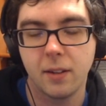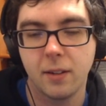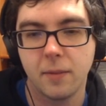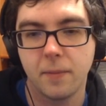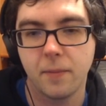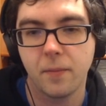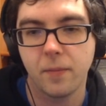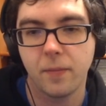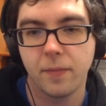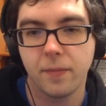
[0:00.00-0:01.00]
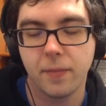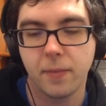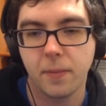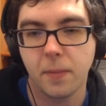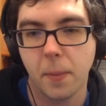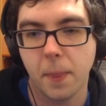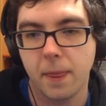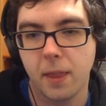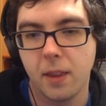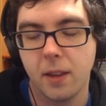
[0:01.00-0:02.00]

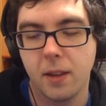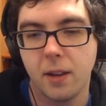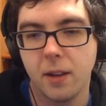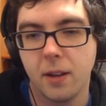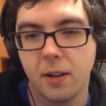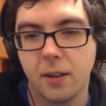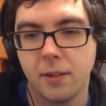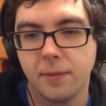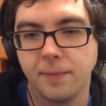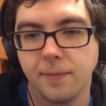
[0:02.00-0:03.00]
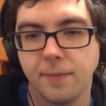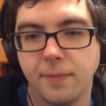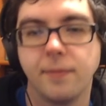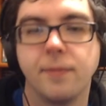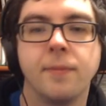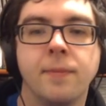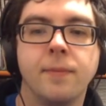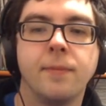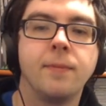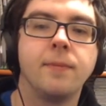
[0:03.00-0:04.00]

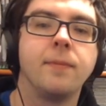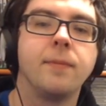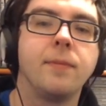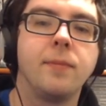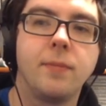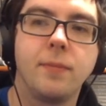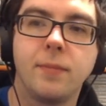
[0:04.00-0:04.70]
No words are spoken by the person on screen.